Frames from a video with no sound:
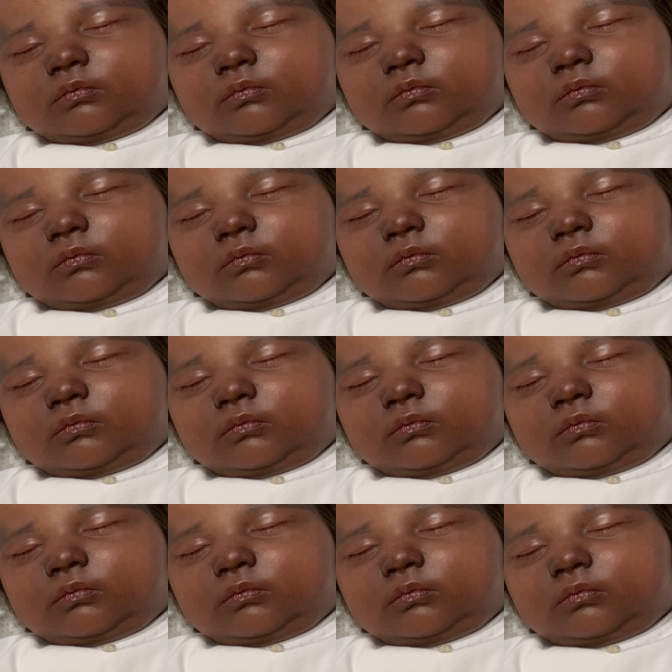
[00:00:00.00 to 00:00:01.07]

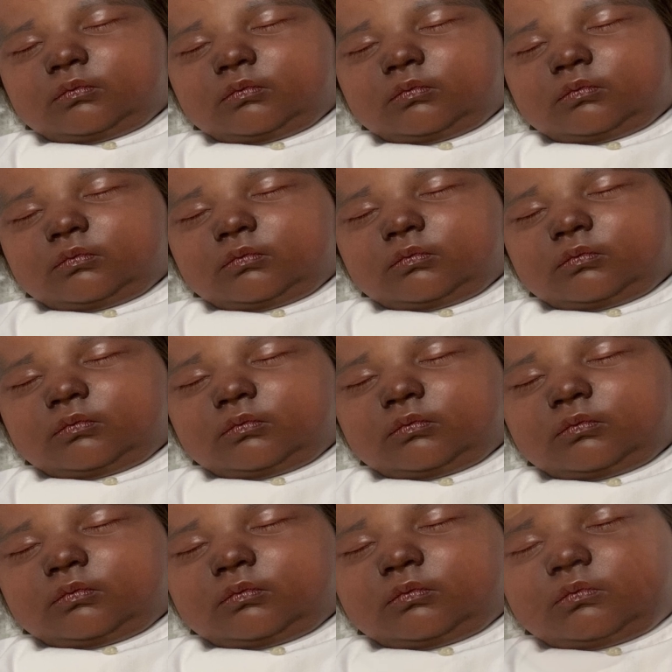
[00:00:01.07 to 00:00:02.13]

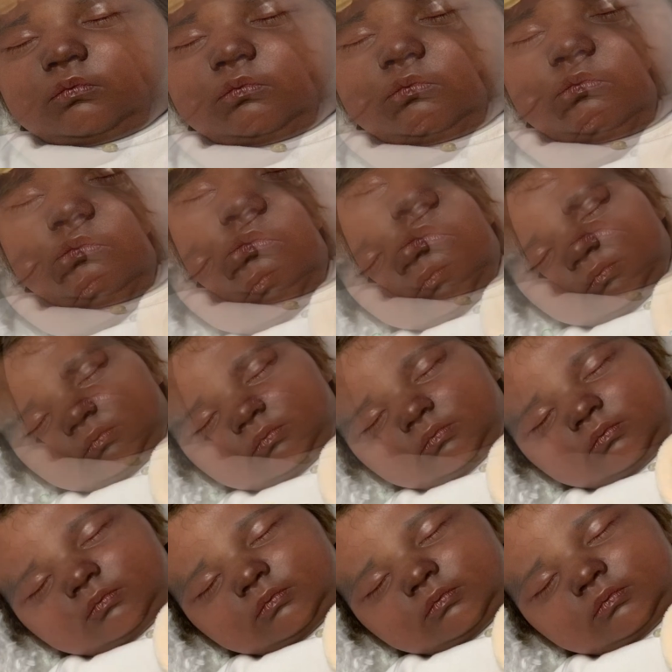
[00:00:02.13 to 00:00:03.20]

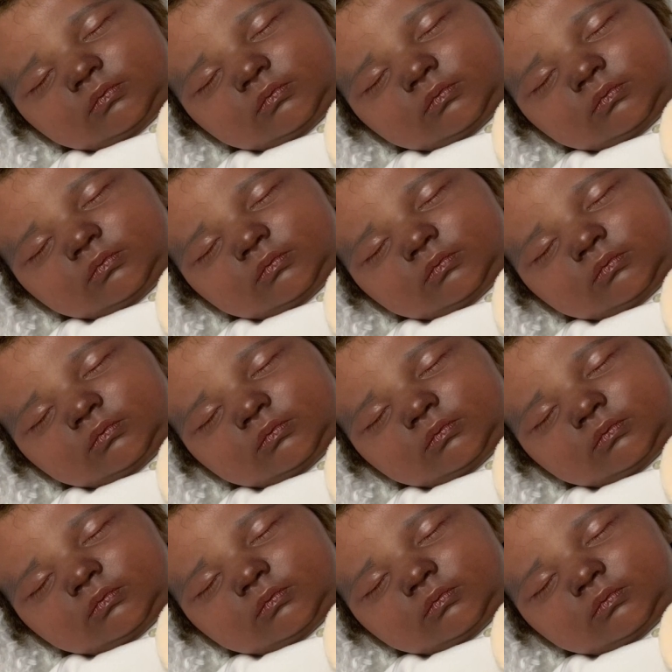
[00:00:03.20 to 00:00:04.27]

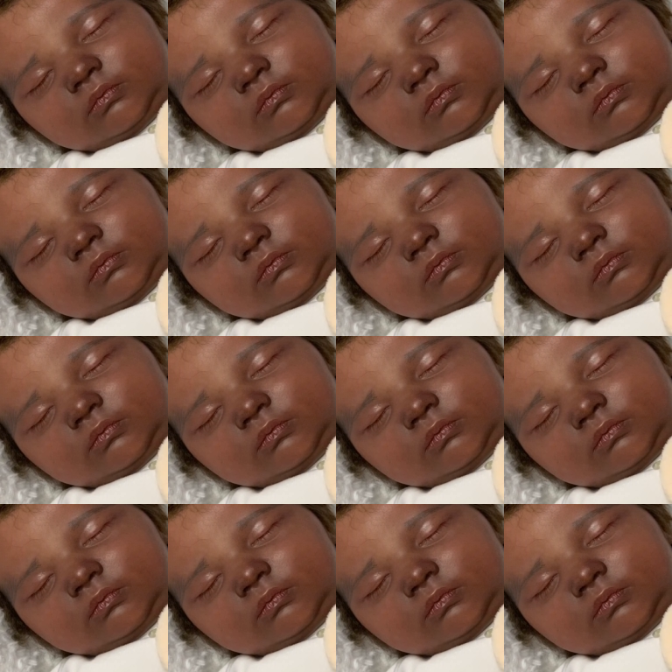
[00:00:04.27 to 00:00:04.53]
(silence)